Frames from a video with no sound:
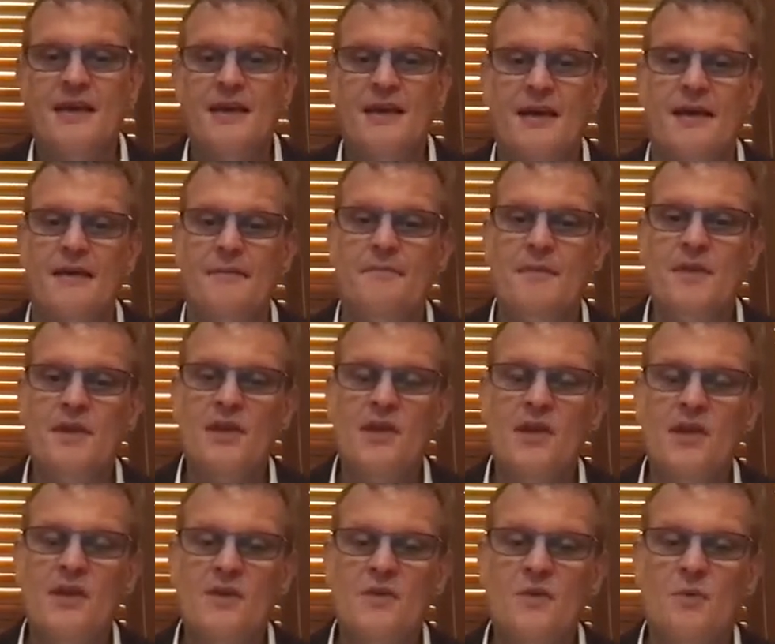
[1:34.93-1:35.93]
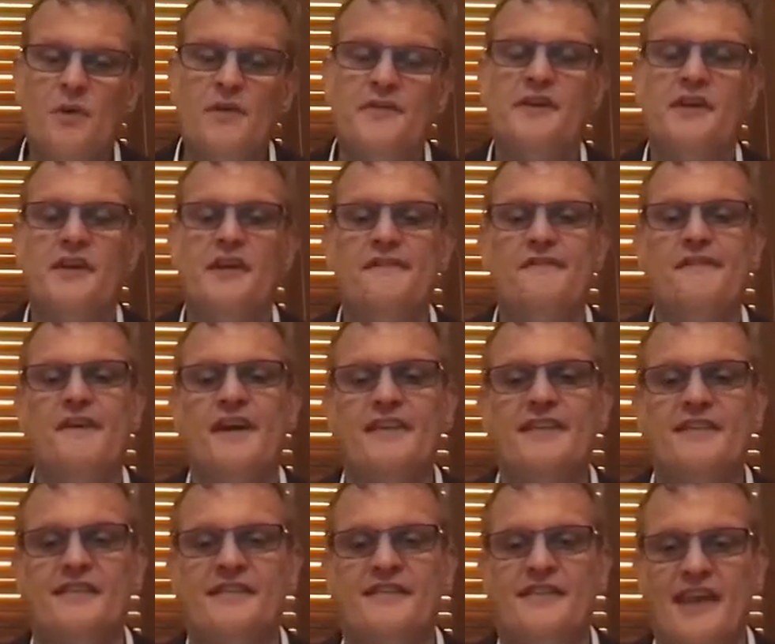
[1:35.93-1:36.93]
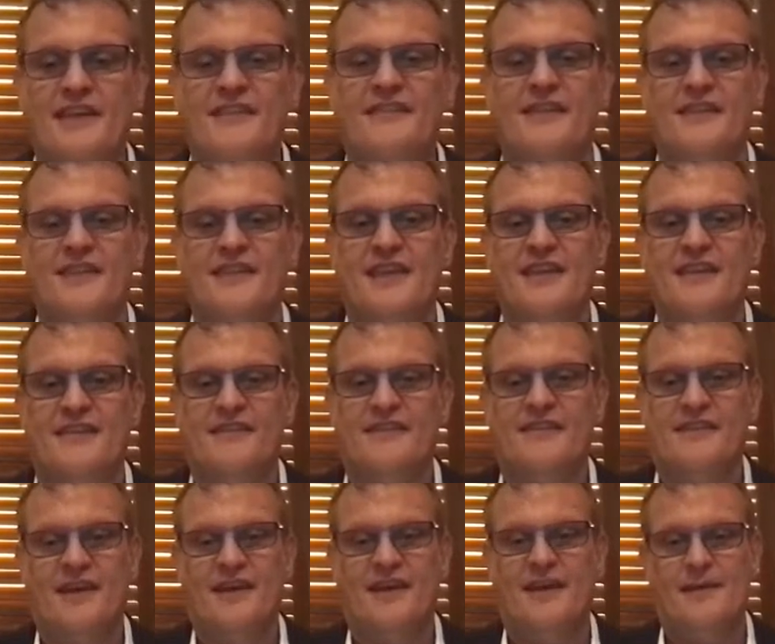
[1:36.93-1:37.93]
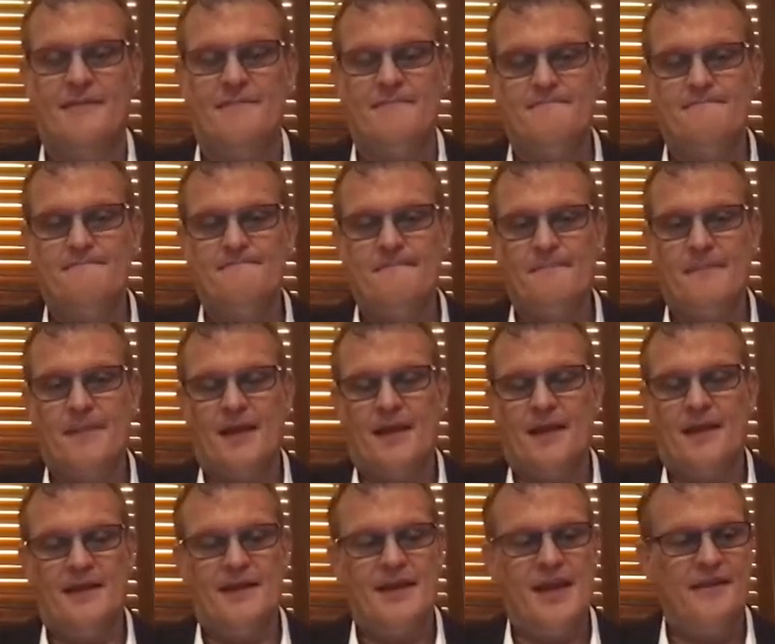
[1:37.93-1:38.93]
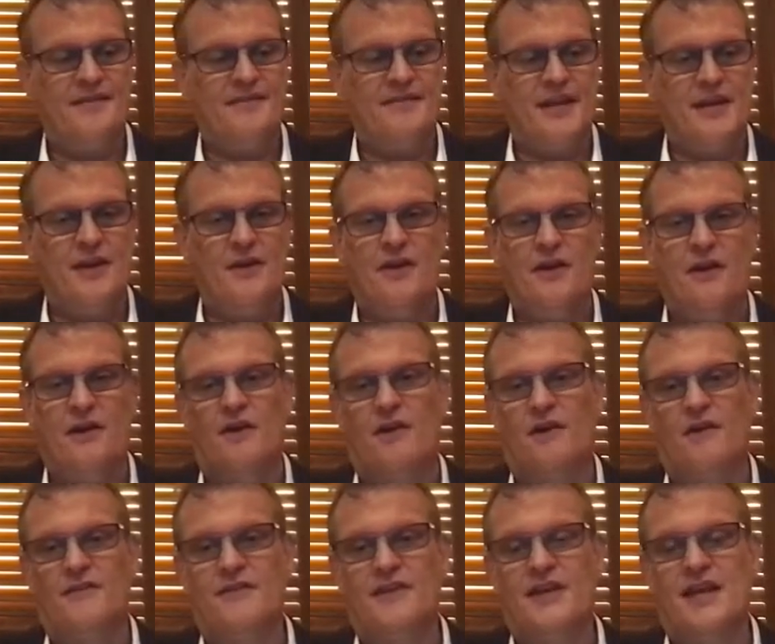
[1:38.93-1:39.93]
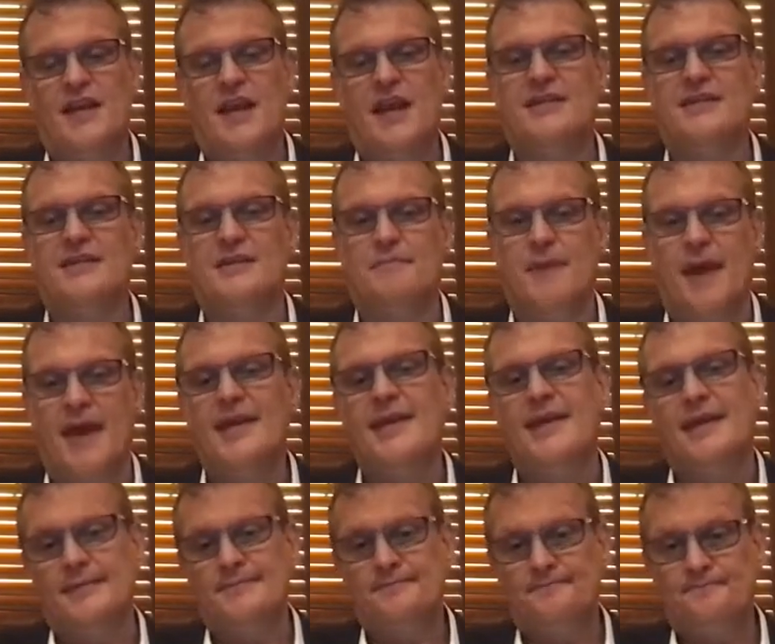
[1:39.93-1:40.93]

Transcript: Um, what's going to define success in this um, uh, next era of connected banking